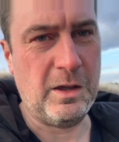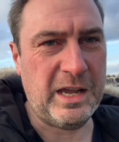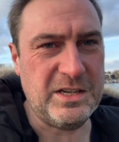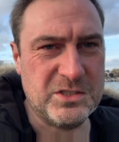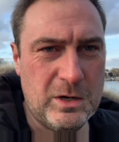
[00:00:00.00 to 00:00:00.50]

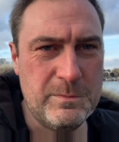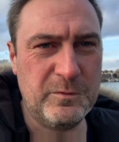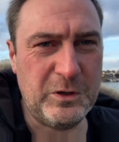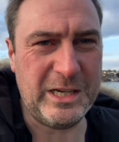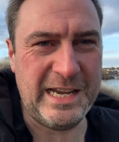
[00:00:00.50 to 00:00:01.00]
Okay, so I'm
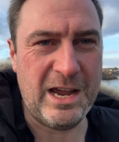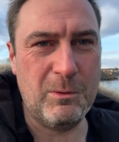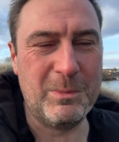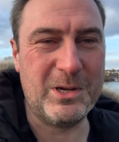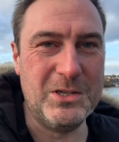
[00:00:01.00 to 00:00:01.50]
freaking
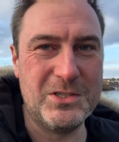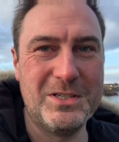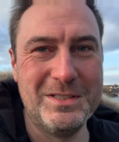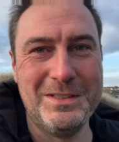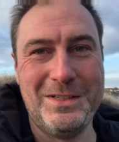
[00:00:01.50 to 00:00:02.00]
out
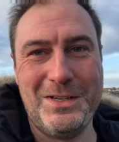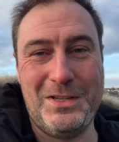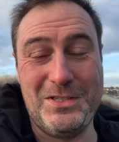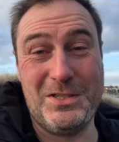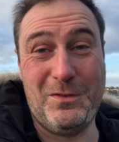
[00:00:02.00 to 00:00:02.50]
because
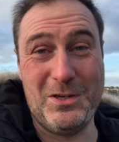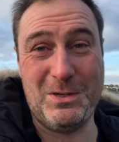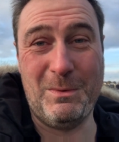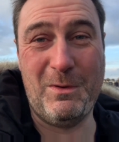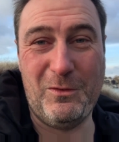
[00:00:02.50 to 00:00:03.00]
this is the first
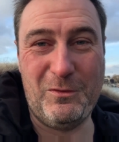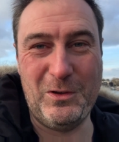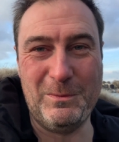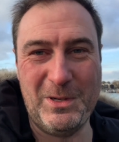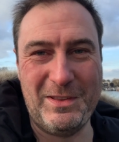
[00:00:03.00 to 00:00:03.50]
time I've ever
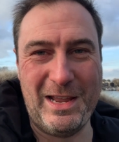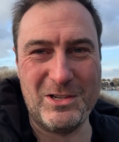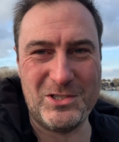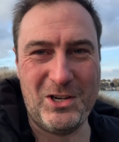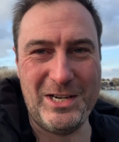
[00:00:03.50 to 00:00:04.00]
filmed anything
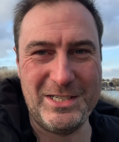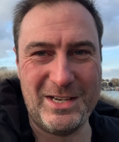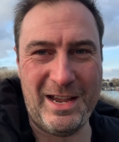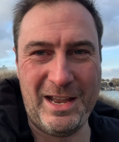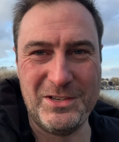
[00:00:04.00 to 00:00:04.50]
outside
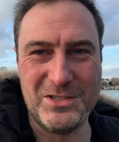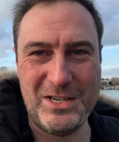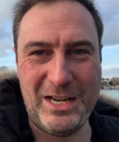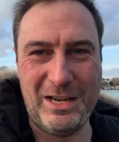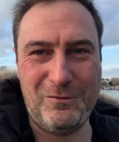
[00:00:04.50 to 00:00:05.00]
and
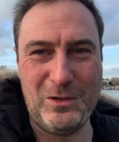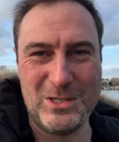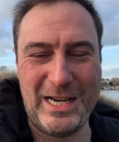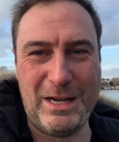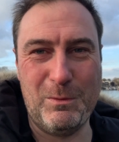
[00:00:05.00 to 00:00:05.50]
it
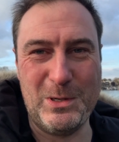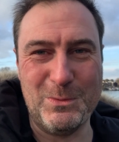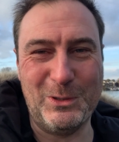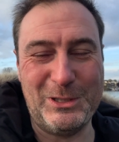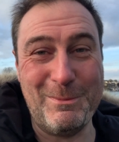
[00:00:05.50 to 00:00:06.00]
feels like everybody's
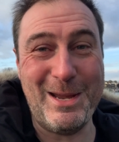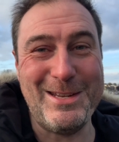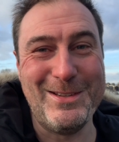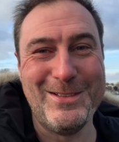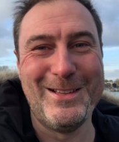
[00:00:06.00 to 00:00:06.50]
watching
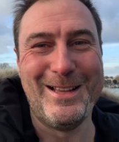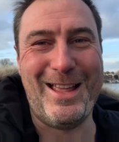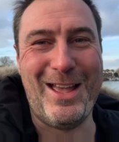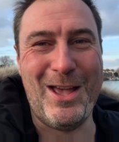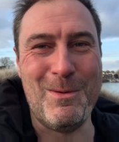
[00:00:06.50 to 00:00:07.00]
me.
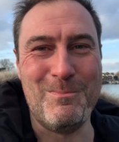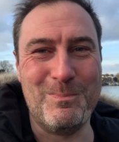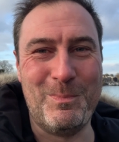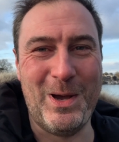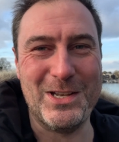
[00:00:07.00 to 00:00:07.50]

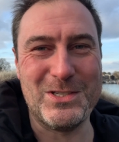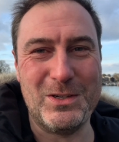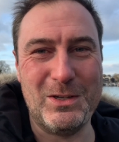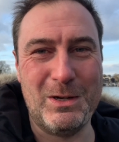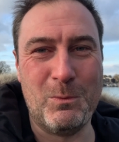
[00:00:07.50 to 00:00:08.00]
But
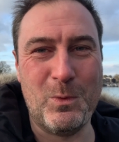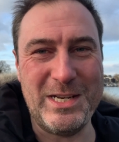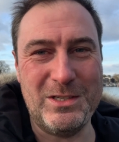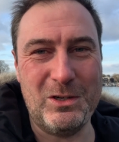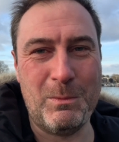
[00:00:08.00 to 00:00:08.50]
I'm
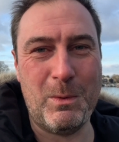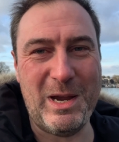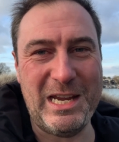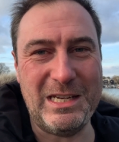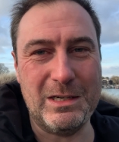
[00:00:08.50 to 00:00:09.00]

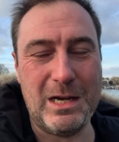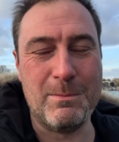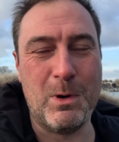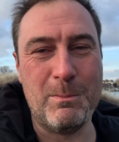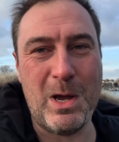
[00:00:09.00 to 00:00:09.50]

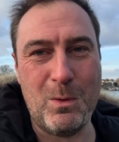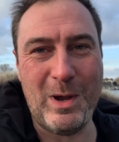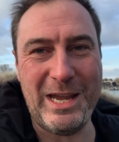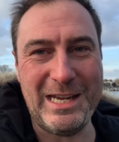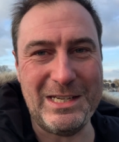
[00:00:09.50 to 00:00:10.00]
on my
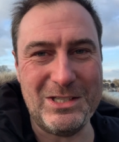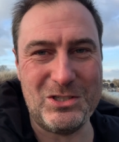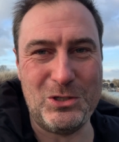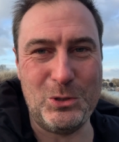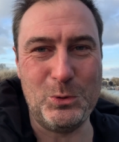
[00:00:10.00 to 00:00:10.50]
way
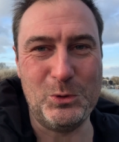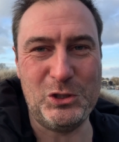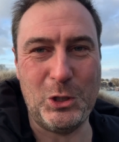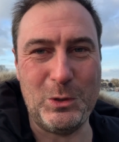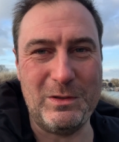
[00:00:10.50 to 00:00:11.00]
to
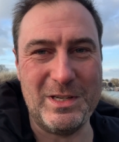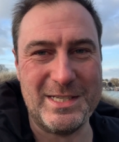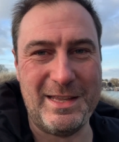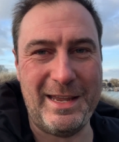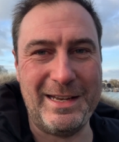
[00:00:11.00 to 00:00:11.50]
show you this
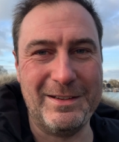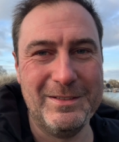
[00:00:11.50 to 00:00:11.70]
thing,